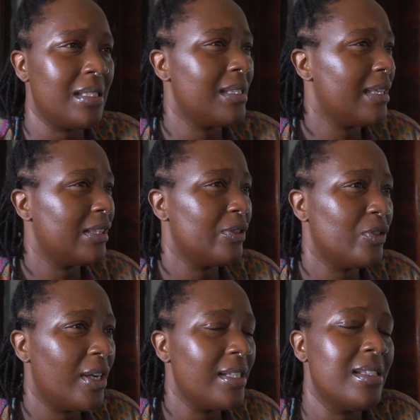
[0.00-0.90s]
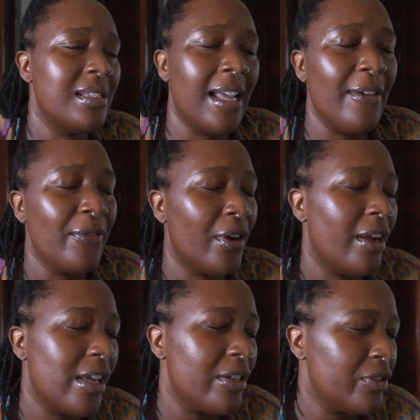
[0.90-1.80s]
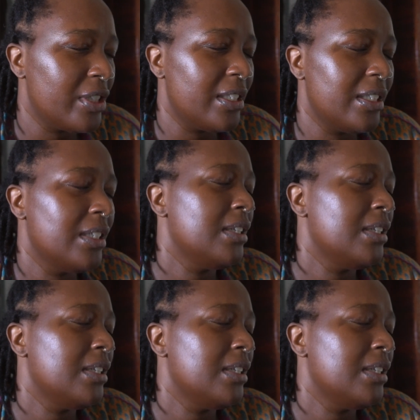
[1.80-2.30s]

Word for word: It's like they're trying to cipher our energy.